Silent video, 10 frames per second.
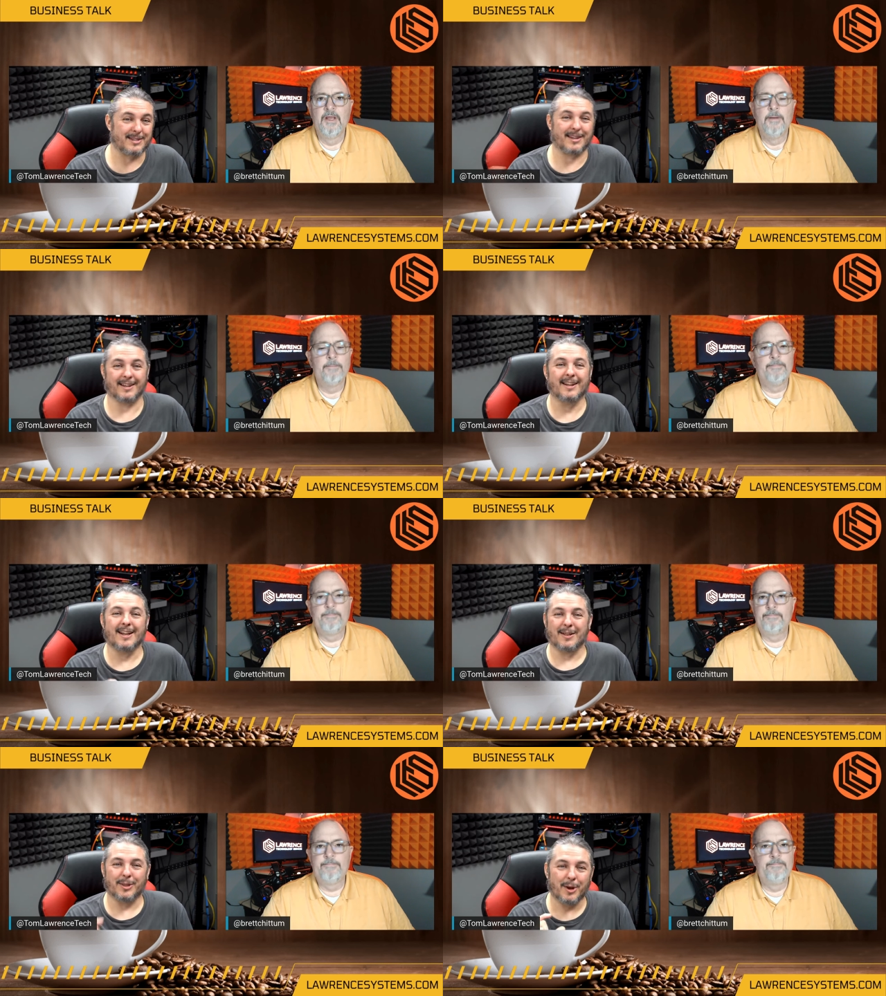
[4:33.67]
Speaker 1: the
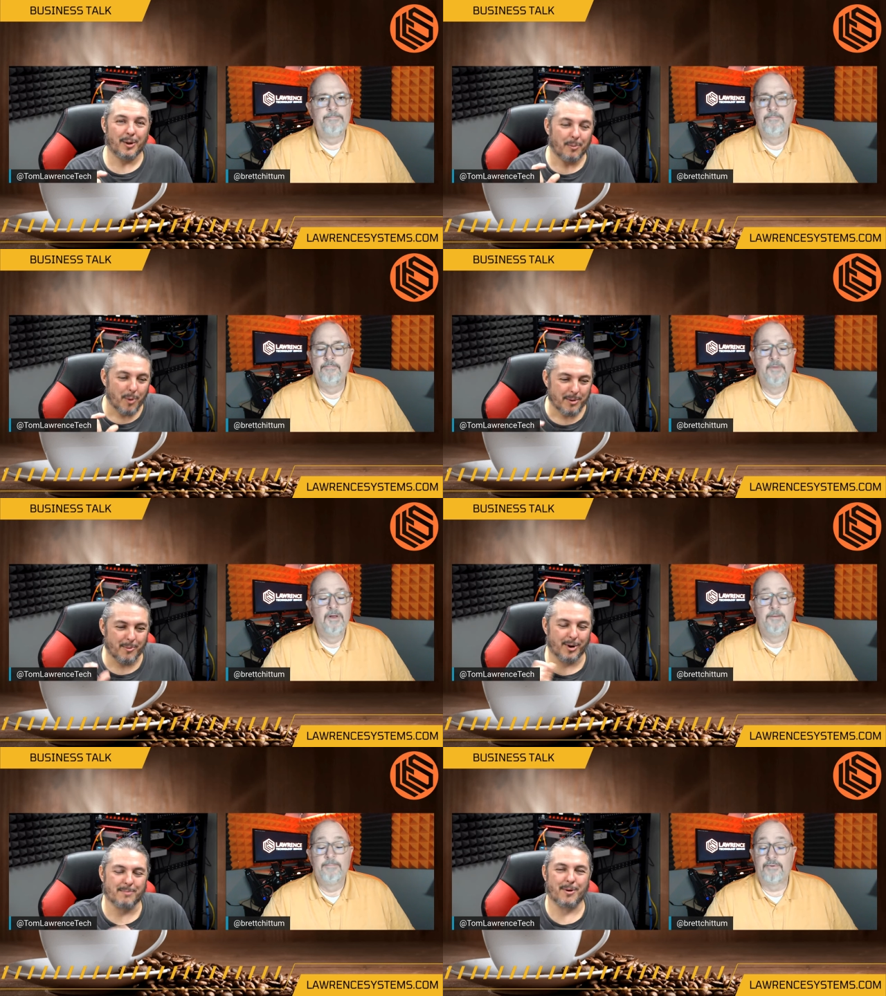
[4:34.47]
little one more
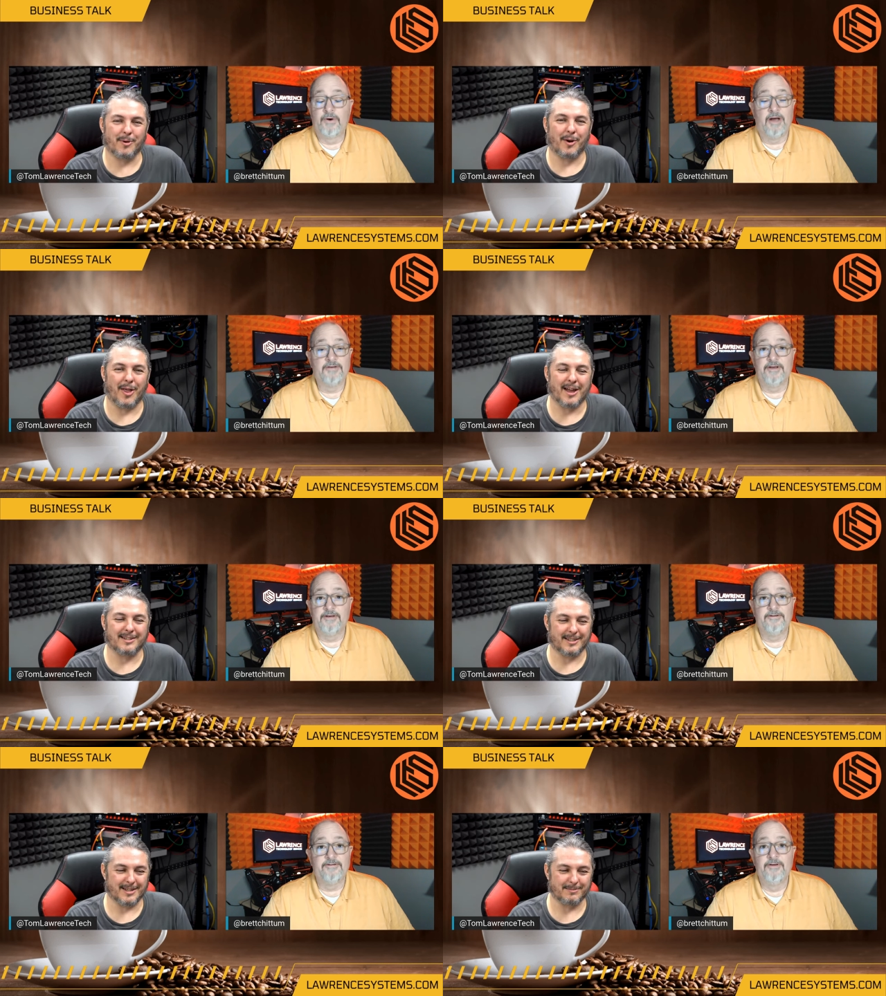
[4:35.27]
component to
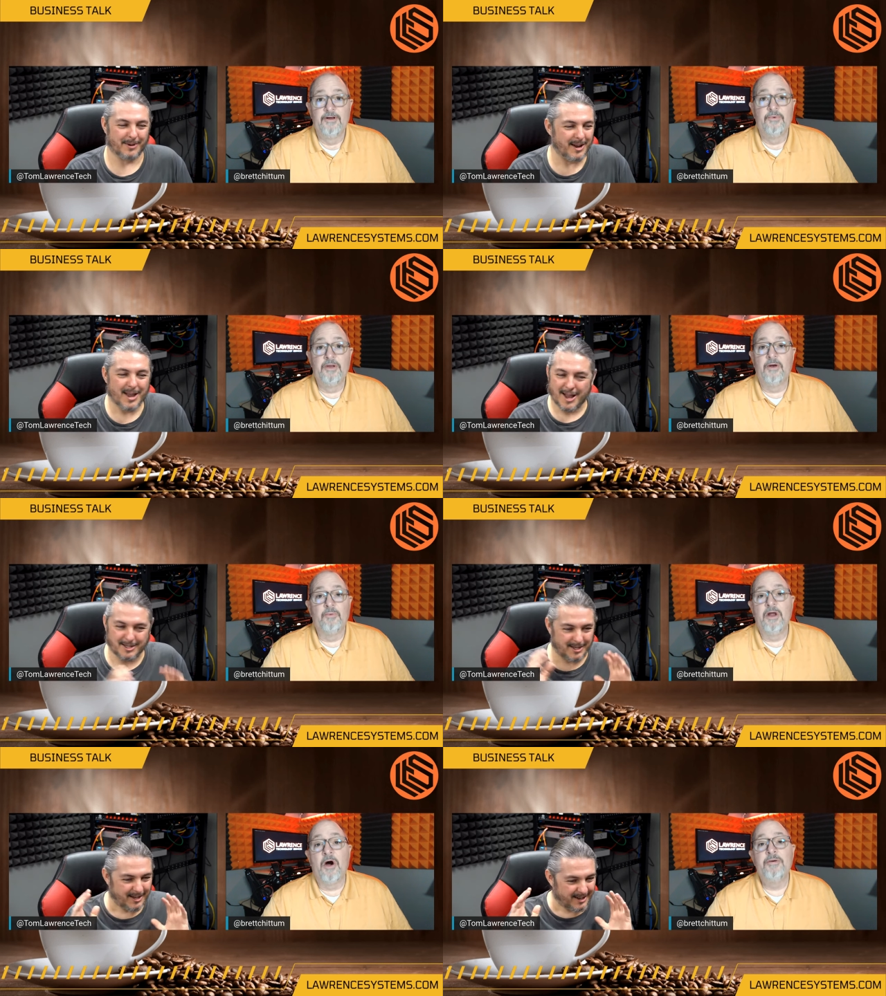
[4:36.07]
Speaker 2: this. But we go, we
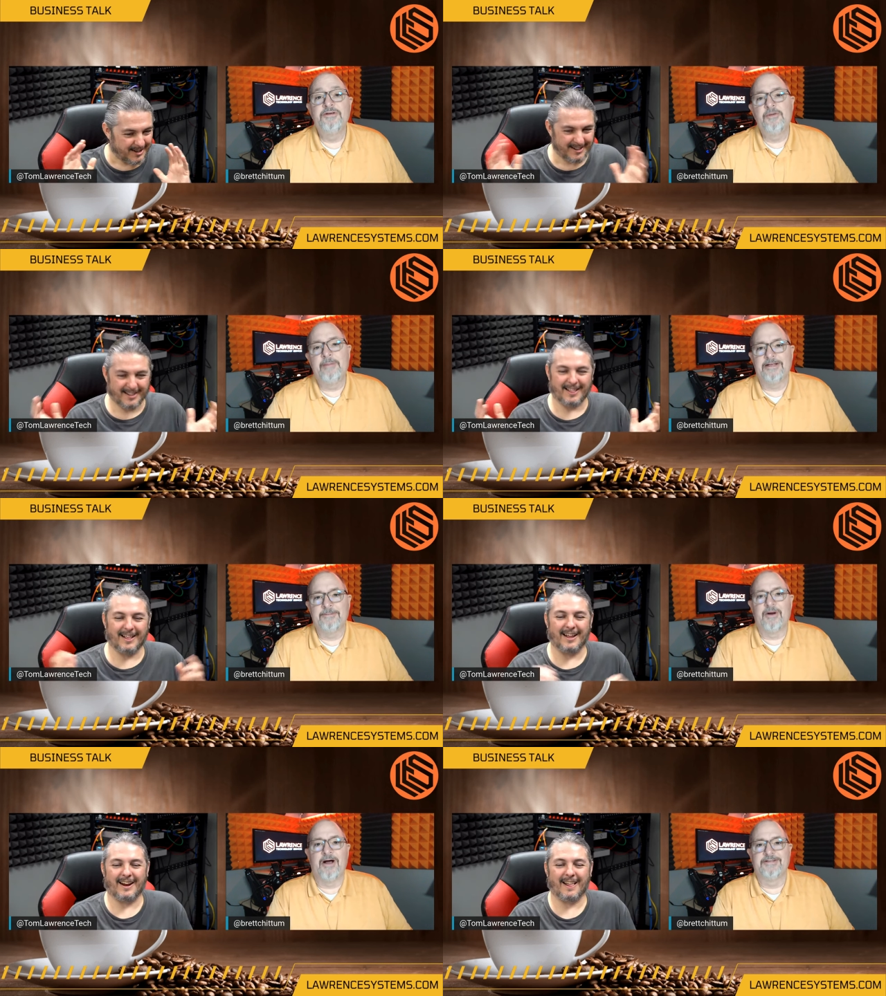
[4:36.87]
always go back to
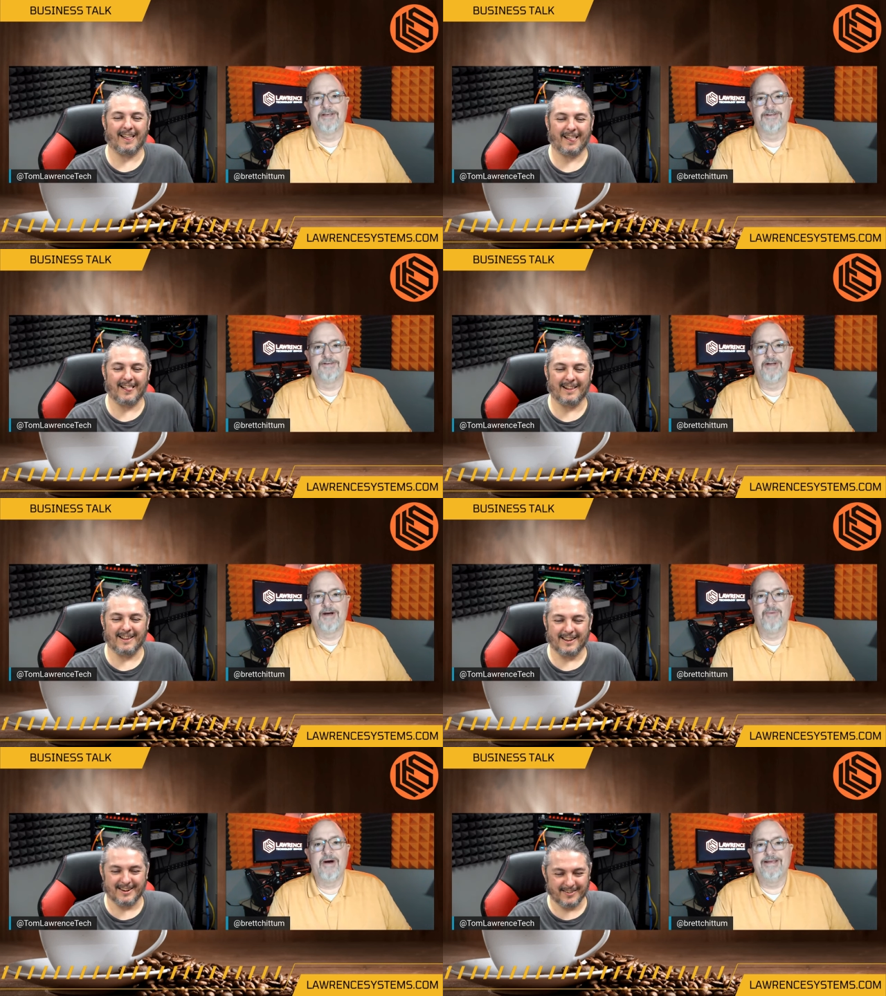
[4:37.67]
processes, Tom.
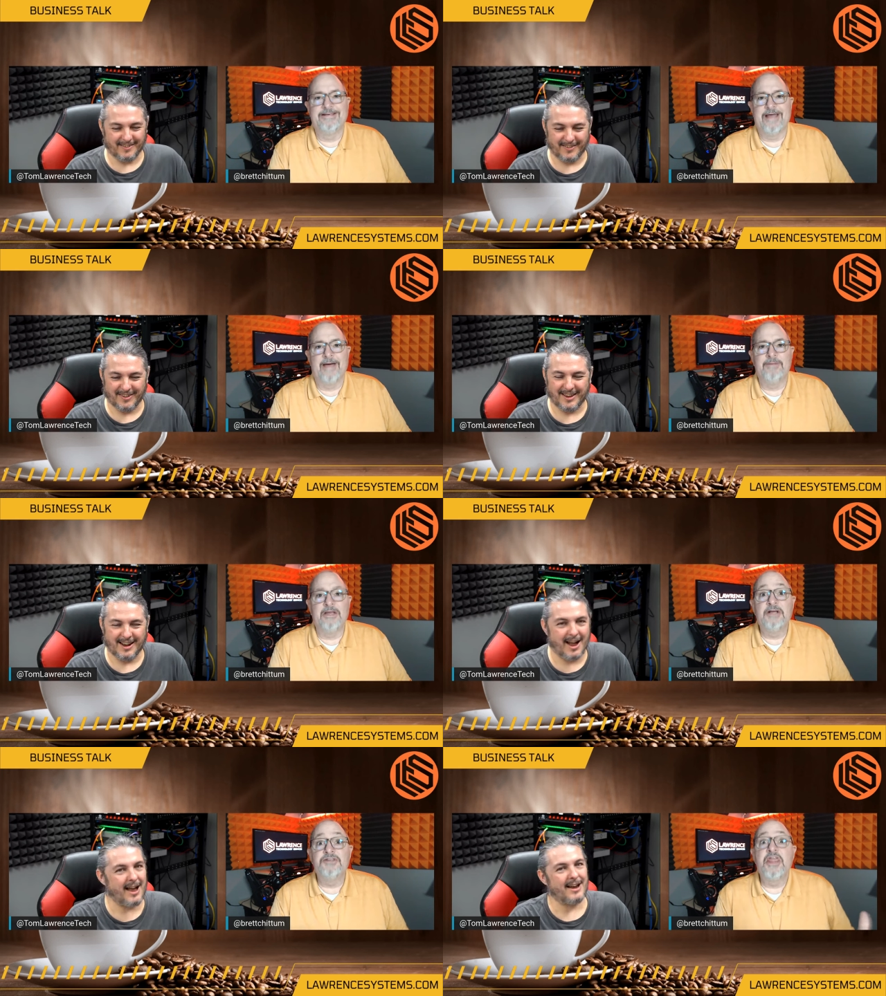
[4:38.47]
Why is that? Because
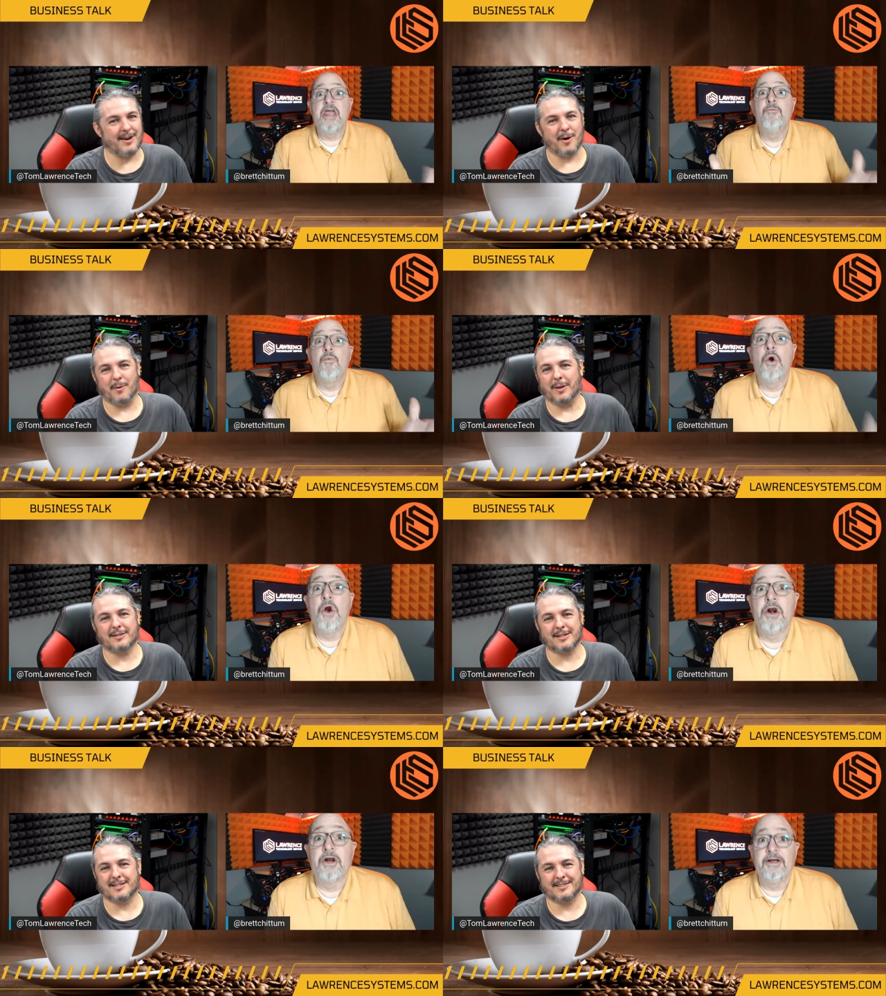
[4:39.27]
I they know,
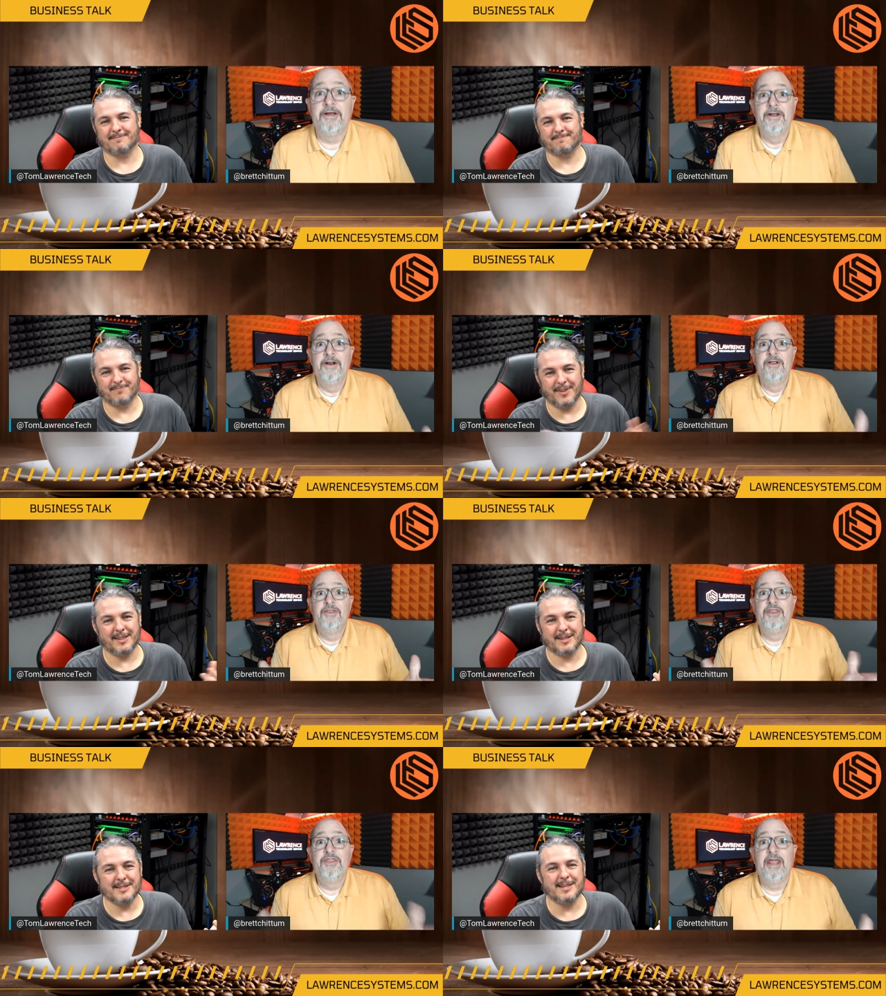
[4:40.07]
work
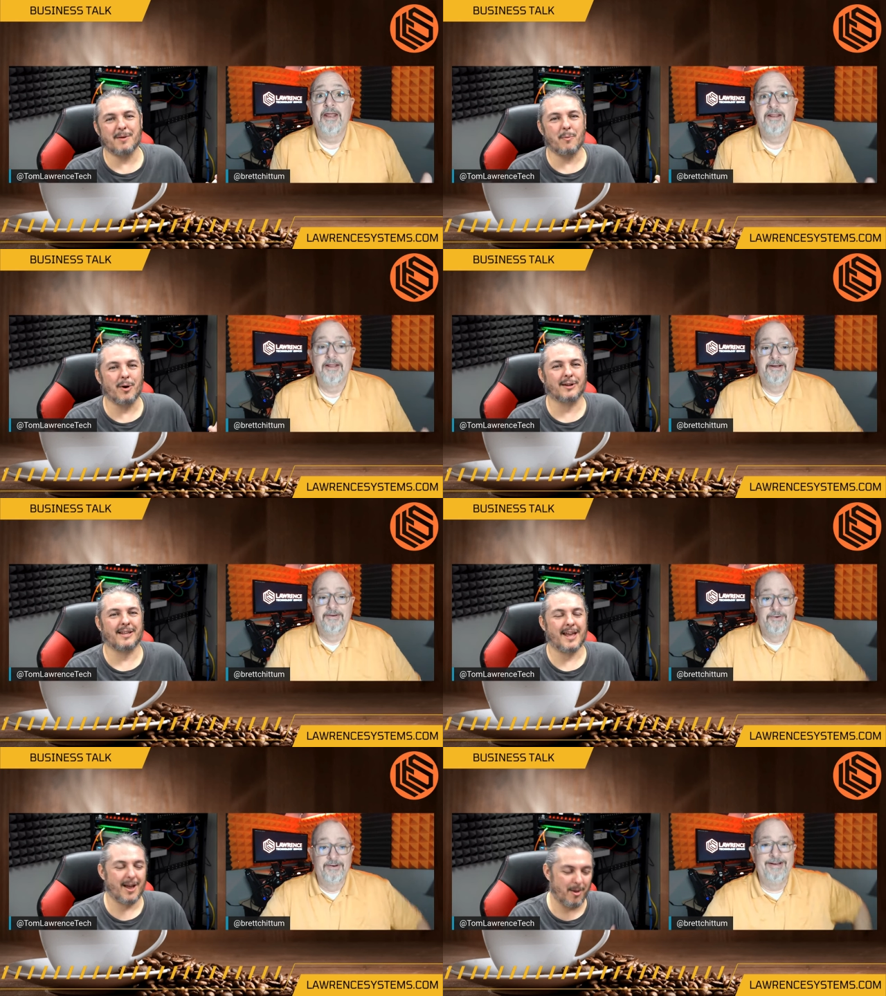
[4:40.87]
Speaker 1: because they work, they
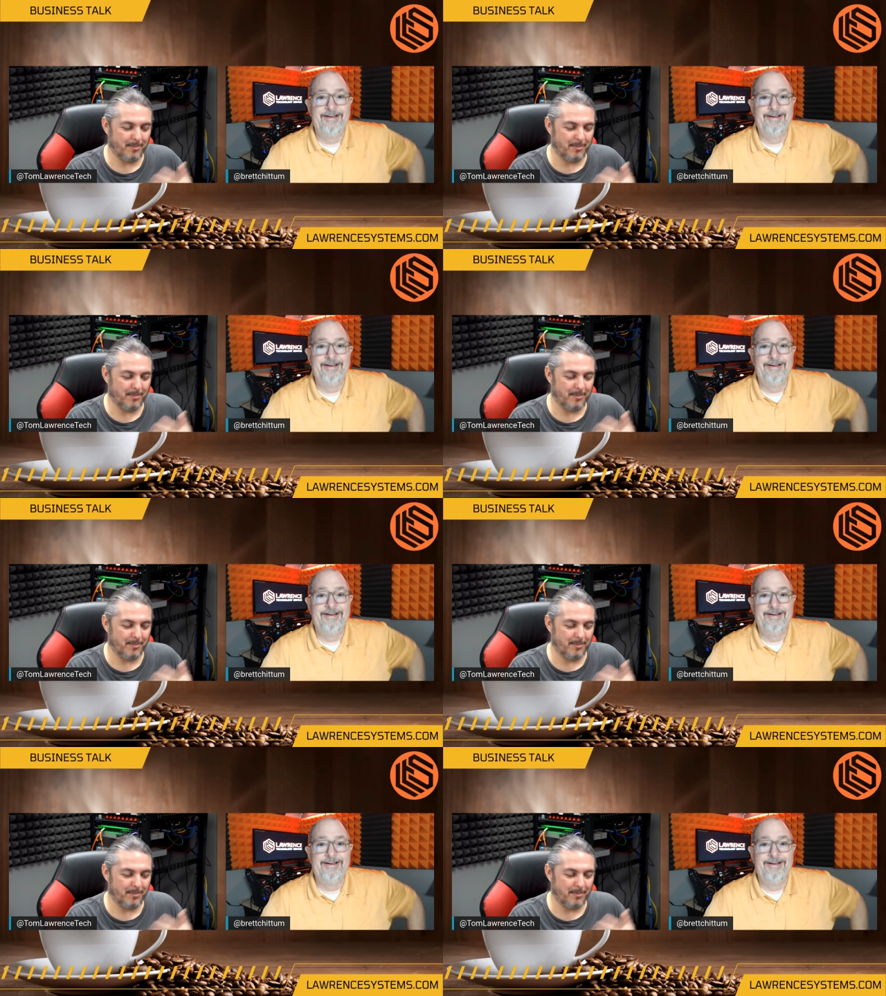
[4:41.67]
help,